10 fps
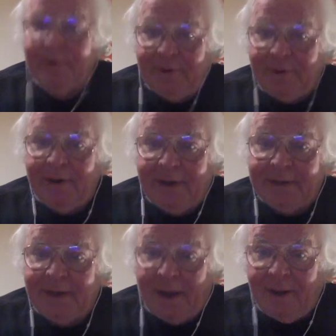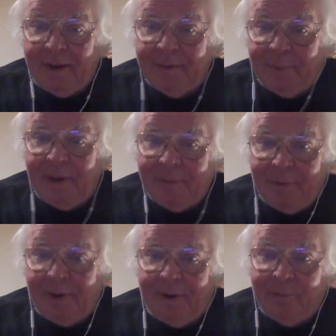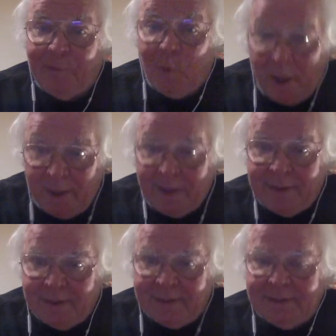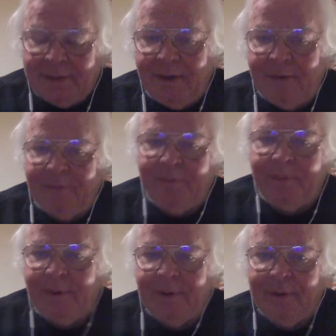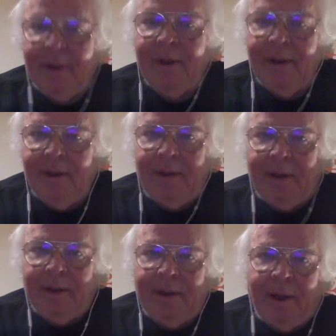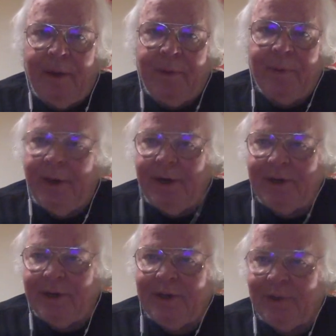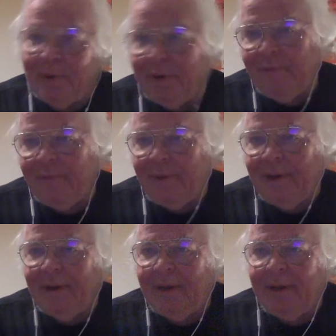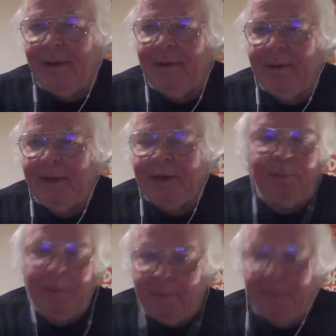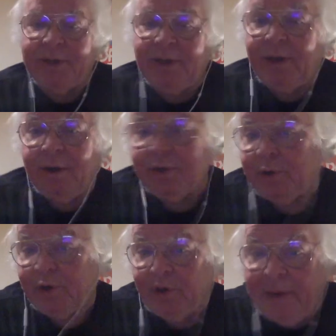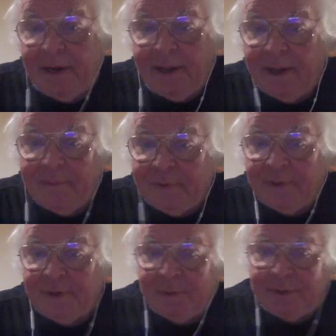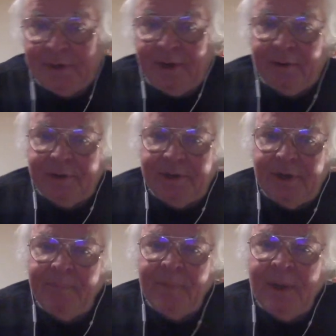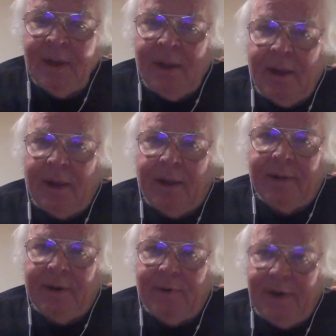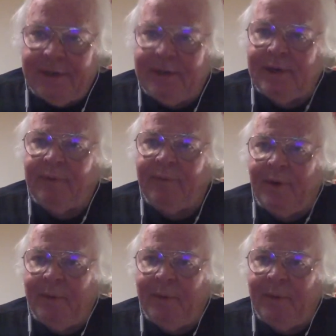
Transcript: to the next aisle and buy a bottle of wine, that's kind of outrageous, sort of, and that's what people have been saying on social media after this was announced. There is very